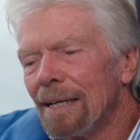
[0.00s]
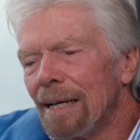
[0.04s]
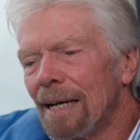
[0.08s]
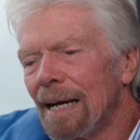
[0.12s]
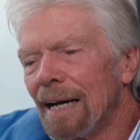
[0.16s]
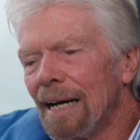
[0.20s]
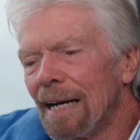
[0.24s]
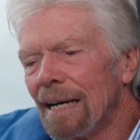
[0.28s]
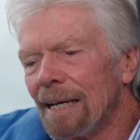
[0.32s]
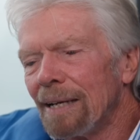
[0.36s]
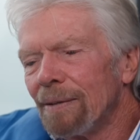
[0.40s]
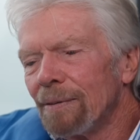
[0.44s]

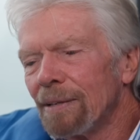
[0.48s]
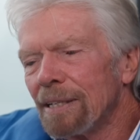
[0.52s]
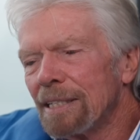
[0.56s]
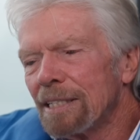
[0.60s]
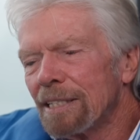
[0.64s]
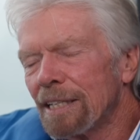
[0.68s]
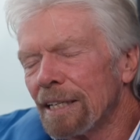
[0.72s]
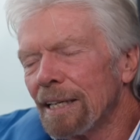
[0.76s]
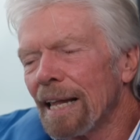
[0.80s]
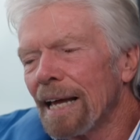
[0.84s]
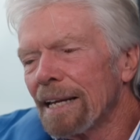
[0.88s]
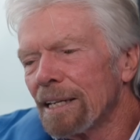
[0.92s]
Uh, they
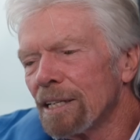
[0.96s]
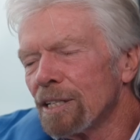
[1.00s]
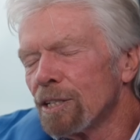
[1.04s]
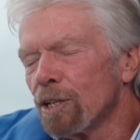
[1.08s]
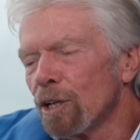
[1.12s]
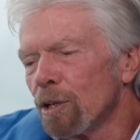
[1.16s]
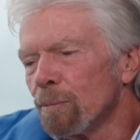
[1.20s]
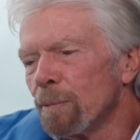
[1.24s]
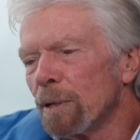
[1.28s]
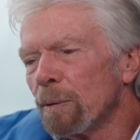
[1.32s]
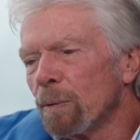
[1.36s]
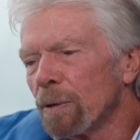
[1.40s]
still hadn't
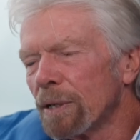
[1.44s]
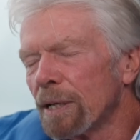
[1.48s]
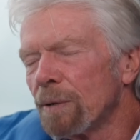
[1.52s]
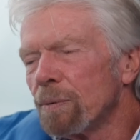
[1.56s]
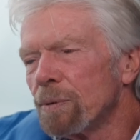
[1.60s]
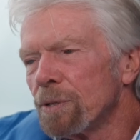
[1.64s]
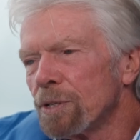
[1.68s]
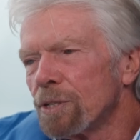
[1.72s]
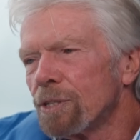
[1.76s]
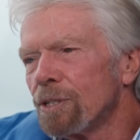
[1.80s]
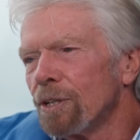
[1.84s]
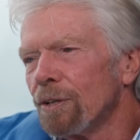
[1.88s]
told me what I
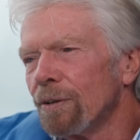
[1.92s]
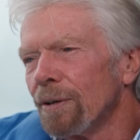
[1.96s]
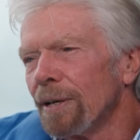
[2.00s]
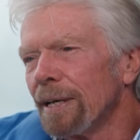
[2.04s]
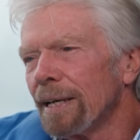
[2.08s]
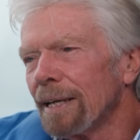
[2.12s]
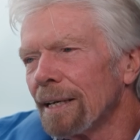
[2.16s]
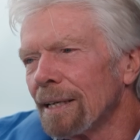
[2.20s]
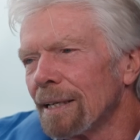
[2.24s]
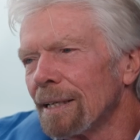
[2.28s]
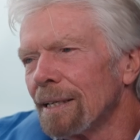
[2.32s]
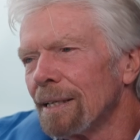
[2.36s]
was
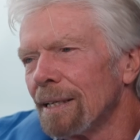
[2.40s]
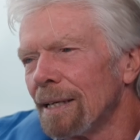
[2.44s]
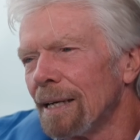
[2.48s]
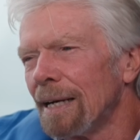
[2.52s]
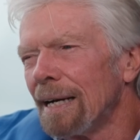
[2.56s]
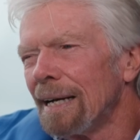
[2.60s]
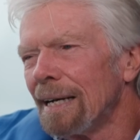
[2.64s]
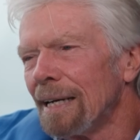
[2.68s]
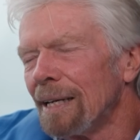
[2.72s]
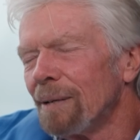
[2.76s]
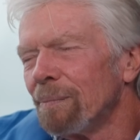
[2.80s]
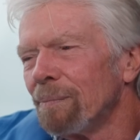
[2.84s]
doing.
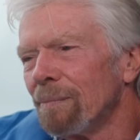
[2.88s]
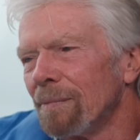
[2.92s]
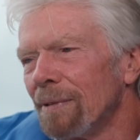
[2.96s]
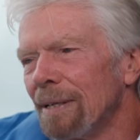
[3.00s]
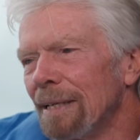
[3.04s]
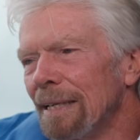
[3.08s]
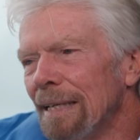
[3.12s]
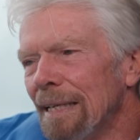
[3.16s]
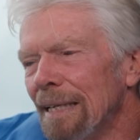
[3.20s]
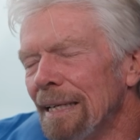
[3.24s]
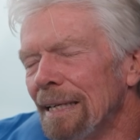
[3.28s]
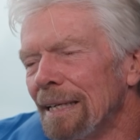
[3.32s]
Um,
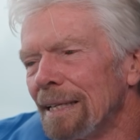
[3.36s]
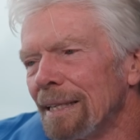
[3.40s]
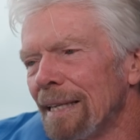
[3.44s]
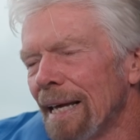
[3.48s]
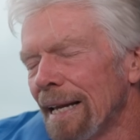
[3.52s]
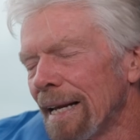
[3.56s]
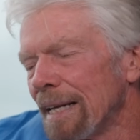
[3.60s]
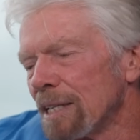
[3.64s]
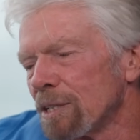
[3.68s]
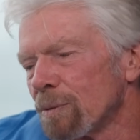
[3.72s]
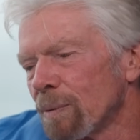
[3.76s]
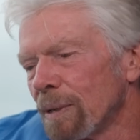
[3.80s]

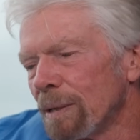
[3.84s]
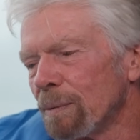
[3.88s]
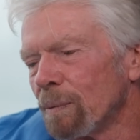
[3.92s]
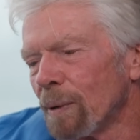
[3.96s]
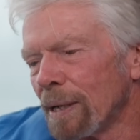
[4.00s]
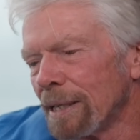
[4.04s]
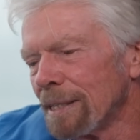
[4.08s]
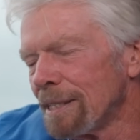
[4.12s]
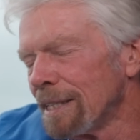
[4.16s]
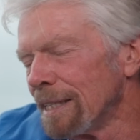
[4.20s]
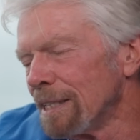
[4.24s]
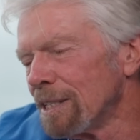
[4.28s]
then, as we
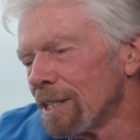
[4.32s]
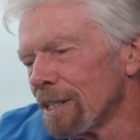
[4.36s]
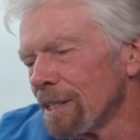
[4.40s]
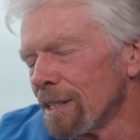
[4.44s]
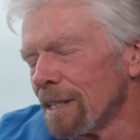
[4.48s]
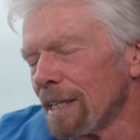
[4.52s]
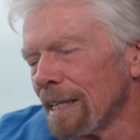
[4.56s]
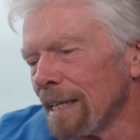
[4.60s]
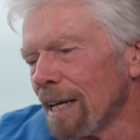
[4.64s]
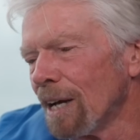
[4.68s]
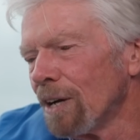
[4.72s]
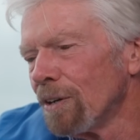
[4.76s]
went into
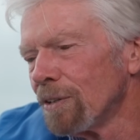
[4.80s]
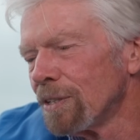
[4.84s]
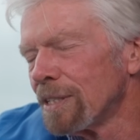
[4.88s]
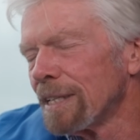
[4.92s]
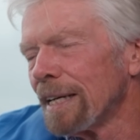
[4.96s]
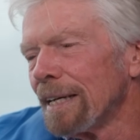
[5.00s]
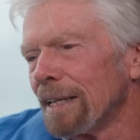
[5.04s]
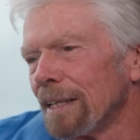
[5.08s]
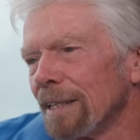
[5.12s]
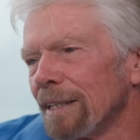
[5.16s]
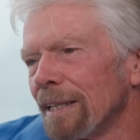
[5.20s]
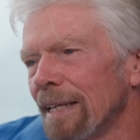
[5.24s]
the
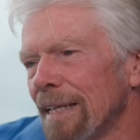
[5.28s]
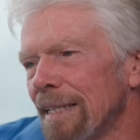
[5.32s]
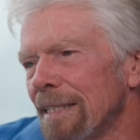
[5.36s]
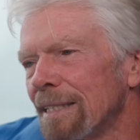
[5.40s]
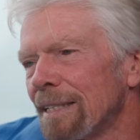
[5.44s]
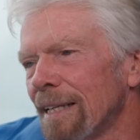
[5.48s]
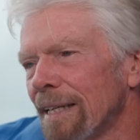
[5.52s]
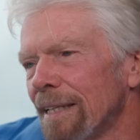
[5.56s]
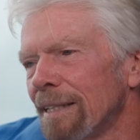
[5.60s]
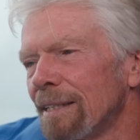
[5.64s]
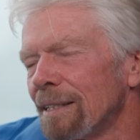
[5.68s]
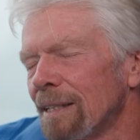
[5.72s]
hotel, they
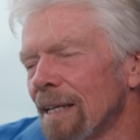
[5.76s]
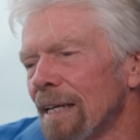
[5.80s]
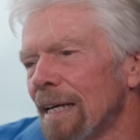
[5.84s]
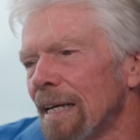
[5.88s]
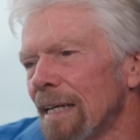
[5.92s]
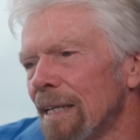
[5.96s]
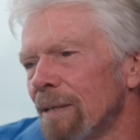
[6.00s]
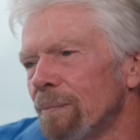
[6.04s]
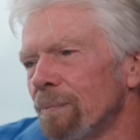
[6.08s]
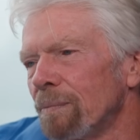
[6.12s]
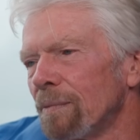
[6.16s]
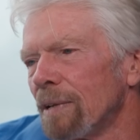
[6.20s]
said,
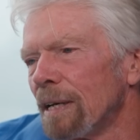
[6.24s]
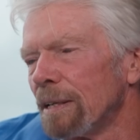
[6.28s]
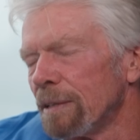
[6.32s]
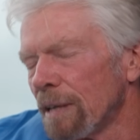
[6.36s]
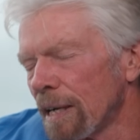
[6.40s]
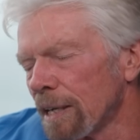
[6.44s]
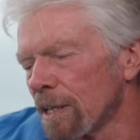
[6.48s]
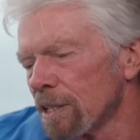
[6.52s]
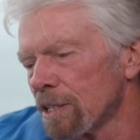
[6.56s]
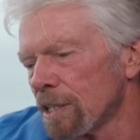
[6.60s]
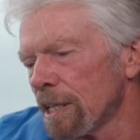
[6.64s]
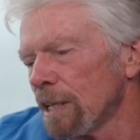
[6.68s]
um, I,
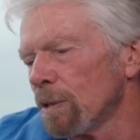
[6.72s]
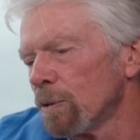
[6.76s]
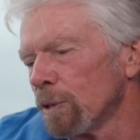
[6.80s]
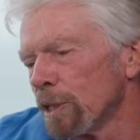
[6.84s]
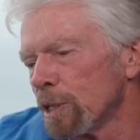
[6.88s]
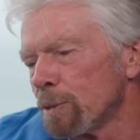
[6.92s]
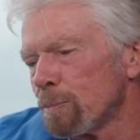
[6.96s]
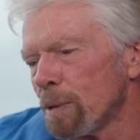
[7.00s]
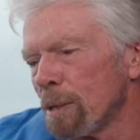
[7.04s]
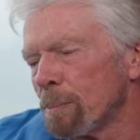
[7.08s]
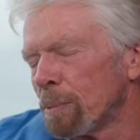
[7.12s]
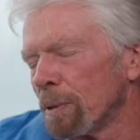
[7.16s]
I could see all
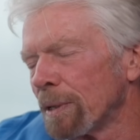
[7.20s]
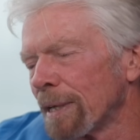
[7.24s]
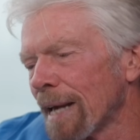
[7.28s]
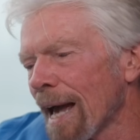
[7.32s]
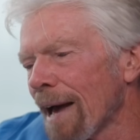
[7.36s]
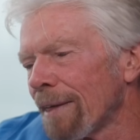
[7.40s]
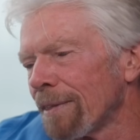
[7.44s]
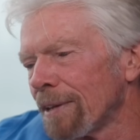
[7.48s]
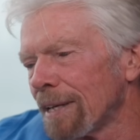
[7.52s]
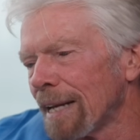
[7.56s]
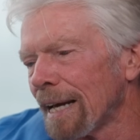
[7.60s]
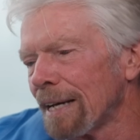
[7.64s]
these people
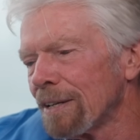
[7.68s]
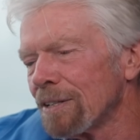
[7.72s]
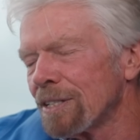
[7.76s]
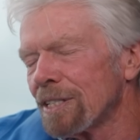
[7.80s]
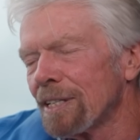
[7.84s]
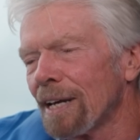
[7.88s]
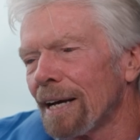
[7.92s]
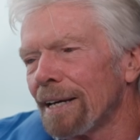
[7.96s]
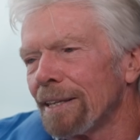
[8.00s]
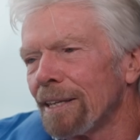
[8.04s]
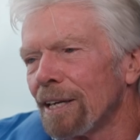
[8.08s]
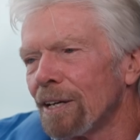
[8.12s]
gathered
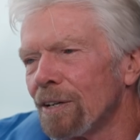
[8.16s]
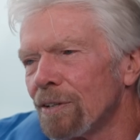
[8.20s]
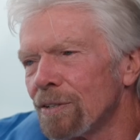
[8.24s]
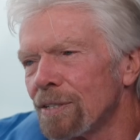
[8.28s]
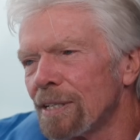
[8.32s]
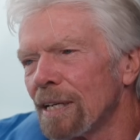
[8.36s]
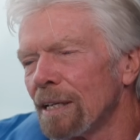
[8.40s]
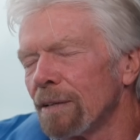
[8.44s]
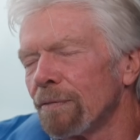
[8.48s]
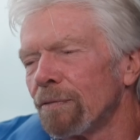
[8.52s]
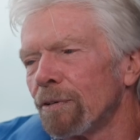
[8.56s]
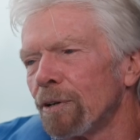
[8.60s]
outside the
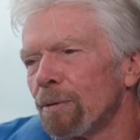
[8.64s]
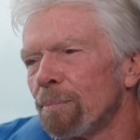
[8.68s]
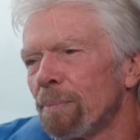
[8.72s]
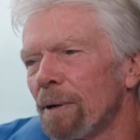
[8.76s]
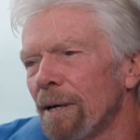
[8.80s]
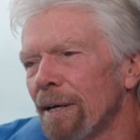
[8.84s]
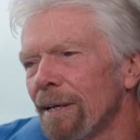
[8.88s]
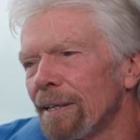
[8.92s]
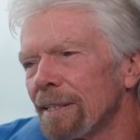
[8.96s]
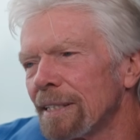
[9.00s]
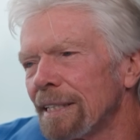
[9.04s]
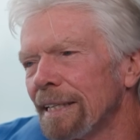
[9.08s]
hotel for a
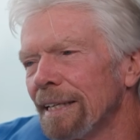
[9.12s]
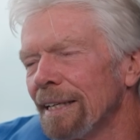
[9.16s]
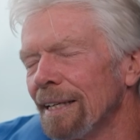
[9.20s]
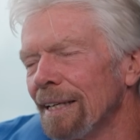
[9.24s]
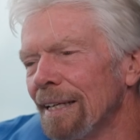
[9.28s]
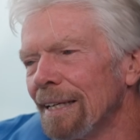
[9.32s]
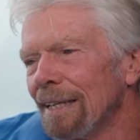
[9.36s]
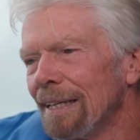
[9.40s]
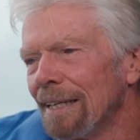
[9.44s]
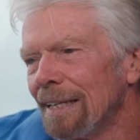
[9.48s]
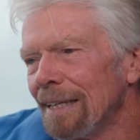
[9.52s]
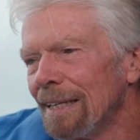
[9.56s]
party.
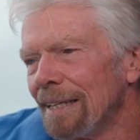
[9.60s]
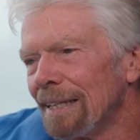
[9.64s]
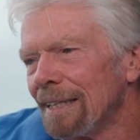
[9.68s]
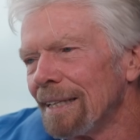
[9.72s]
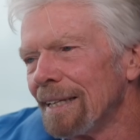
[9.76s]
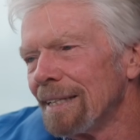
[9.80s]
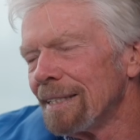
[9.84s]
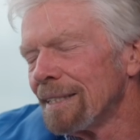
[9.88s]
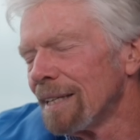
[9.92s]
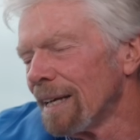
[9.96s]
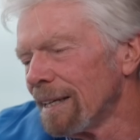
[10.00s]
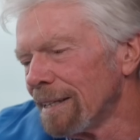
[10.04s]

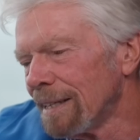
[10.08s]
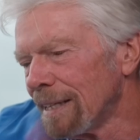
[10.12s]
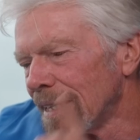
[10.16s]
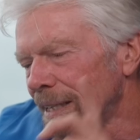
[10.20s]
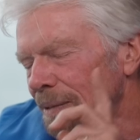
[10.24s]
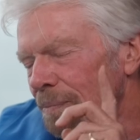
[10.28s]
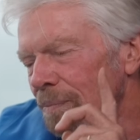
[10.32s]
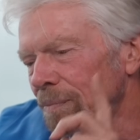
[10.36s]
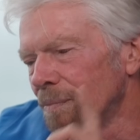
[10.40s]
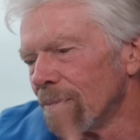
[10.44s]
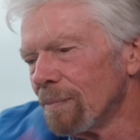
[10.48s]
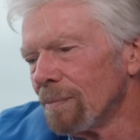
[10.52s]
They said,
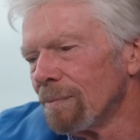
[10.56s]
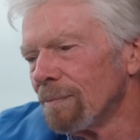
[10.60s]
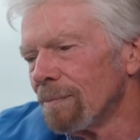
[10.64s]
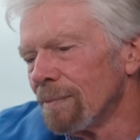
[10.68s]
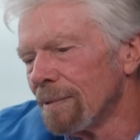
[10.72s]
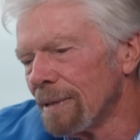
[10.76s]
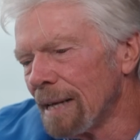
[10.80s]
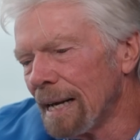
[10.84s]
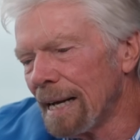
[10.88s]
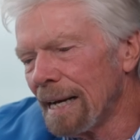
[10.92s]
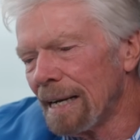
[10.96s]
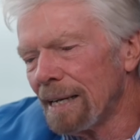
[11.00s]
um,
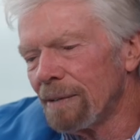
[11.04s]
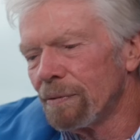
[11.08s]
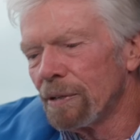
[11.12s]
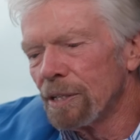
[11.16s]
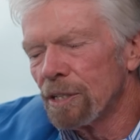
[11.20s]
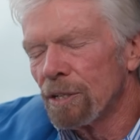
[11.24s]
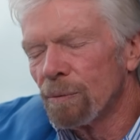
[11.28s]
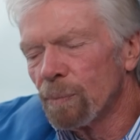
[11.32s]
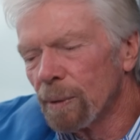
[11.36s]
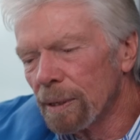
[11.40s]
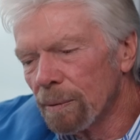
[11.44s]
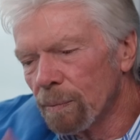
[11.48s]
uh,
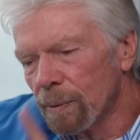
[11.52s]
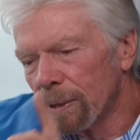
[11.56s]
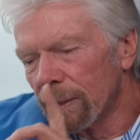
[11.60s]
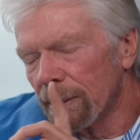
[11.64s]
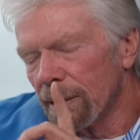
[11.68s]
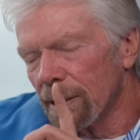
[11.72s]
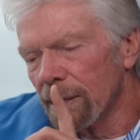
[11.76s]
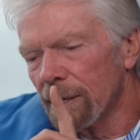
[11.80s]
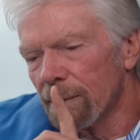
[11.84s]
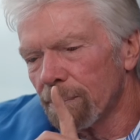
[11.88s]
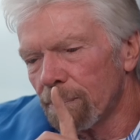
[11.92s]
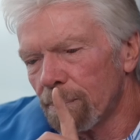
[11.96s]
Richard, we, we're
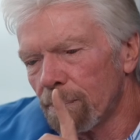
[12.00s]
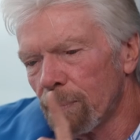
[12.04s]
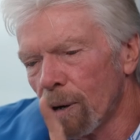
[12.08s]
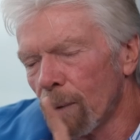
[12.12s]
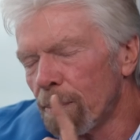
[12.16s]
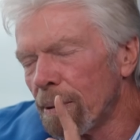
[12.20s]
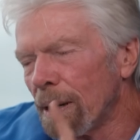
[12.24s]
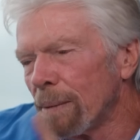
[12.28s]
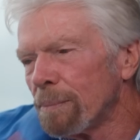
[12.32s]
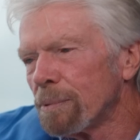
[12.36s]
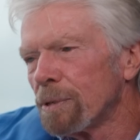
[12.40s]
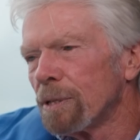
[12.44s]
going to
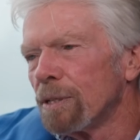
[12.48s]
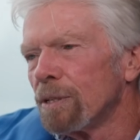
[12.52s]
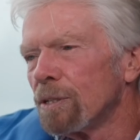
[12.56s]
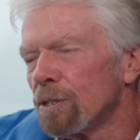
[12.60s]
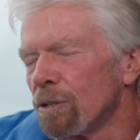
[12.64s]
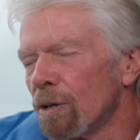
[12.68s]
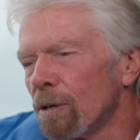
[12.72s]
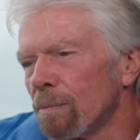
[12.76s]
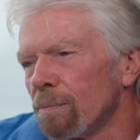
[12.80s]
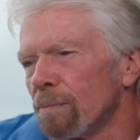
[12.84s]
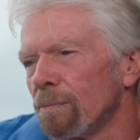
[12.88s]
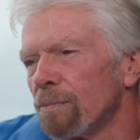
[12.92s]
pop up to the
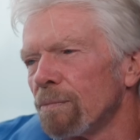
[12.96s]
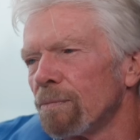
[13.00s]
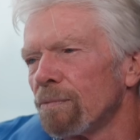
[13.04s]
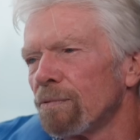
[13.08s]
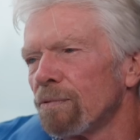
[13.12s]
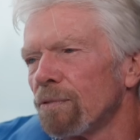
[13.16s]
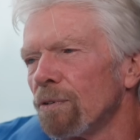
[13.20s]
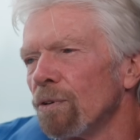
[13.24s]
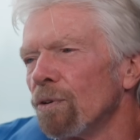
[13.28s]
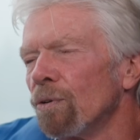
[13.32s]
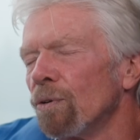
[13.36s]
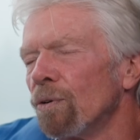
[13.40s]
top
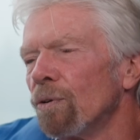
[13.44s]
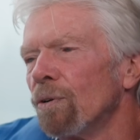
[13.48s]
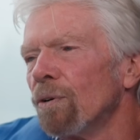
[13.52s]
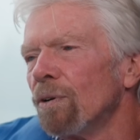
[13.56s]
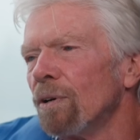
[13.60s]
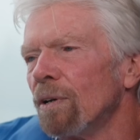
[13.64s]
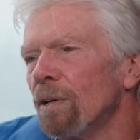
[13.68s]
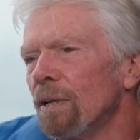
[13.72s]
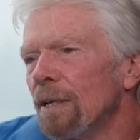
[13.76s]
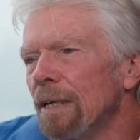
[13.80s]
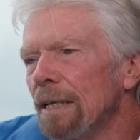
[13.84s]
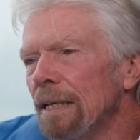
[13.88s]

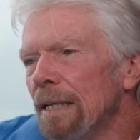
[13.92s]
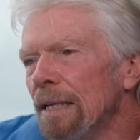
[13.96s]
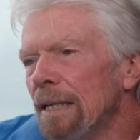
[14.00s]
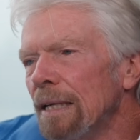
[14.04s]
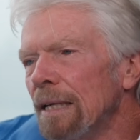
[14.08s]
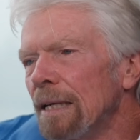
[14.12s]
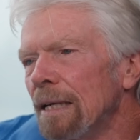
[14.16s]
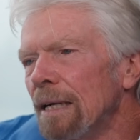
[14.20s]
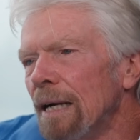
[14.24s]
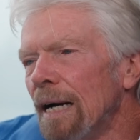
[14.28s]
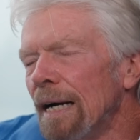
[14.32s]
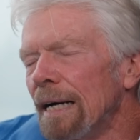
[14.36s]
floor
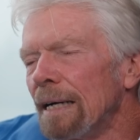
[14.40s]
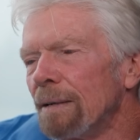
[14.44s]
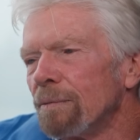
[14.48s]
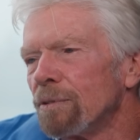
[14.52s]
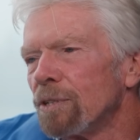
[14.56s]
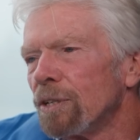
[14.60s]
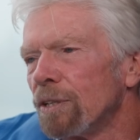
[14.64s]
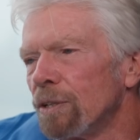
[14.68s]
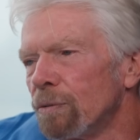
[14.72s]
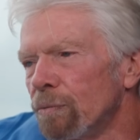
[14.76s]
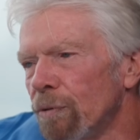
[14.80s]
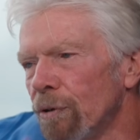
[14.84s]
um, to the